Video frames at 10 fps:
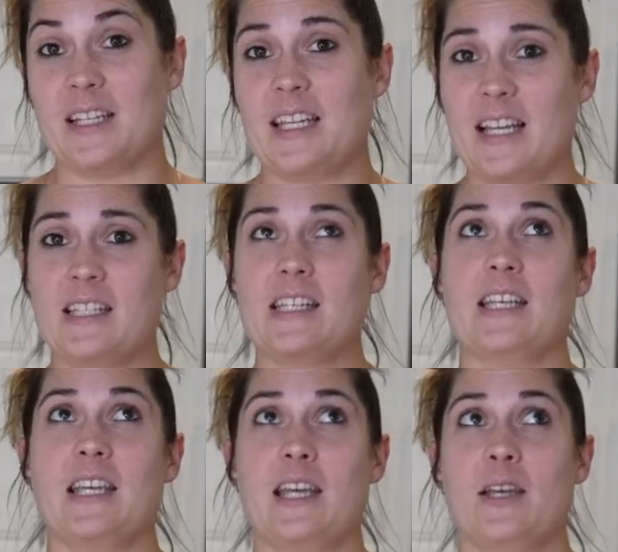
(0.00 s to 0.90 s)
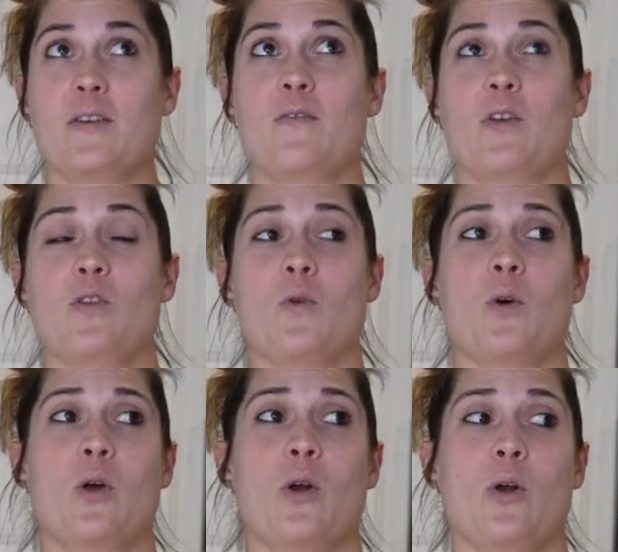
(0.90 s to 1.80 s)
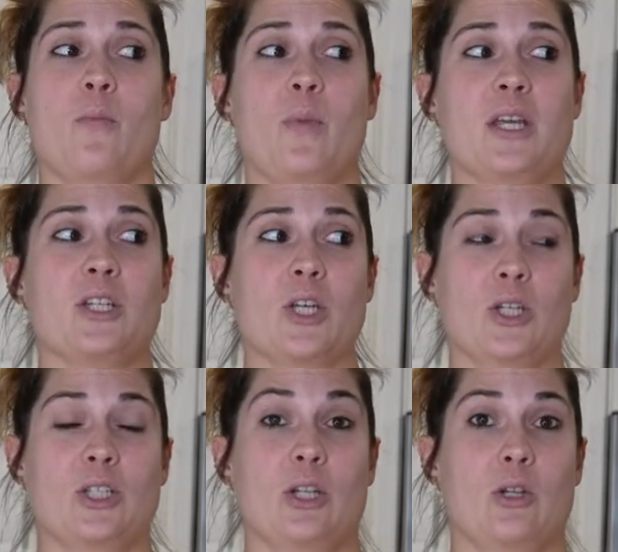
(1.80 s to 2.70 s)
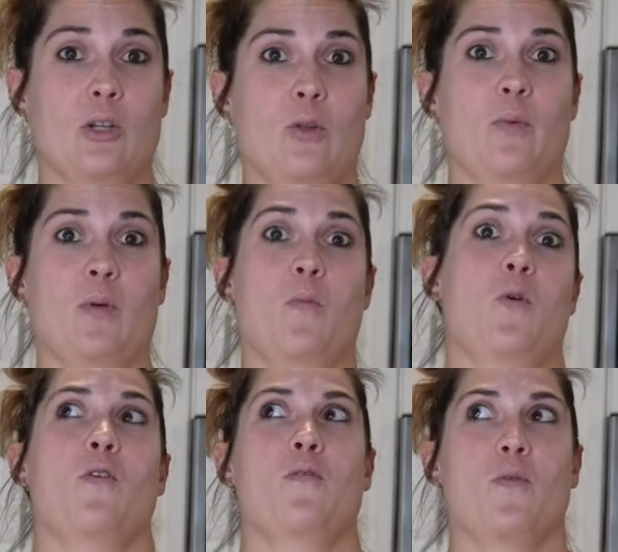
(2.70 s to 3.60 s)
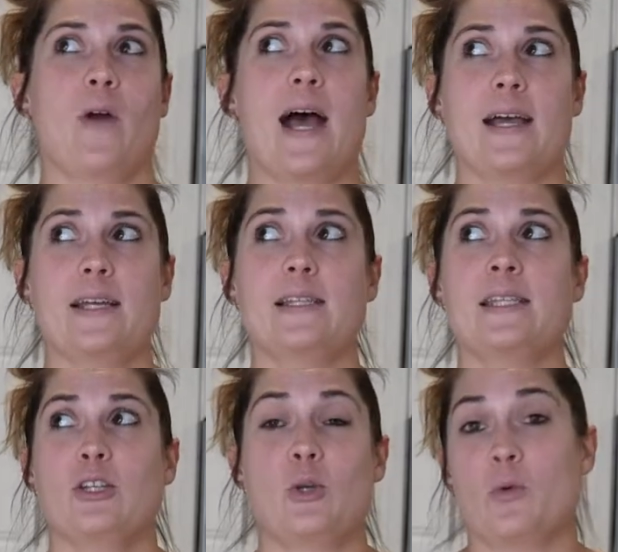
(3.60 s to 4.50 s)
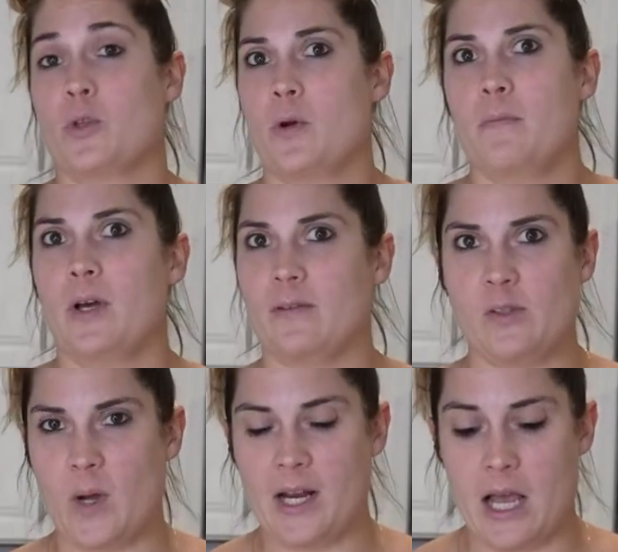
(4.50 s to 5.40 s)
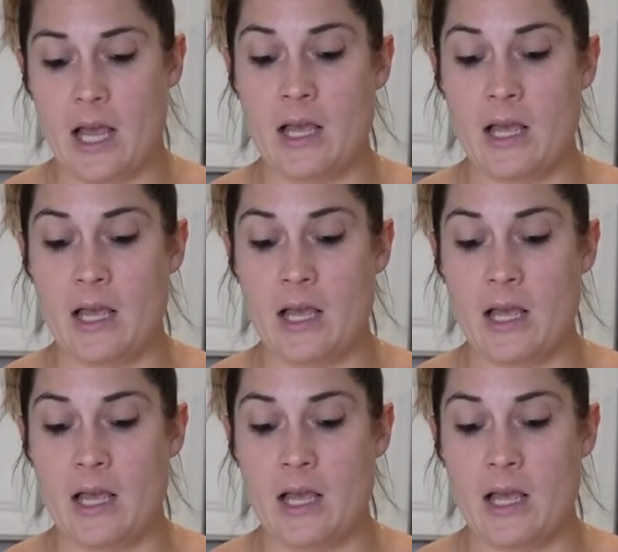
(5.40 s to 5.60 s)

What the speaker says: They tend to give your baked goods a little bit more of a rise. So with cream puffs, why not?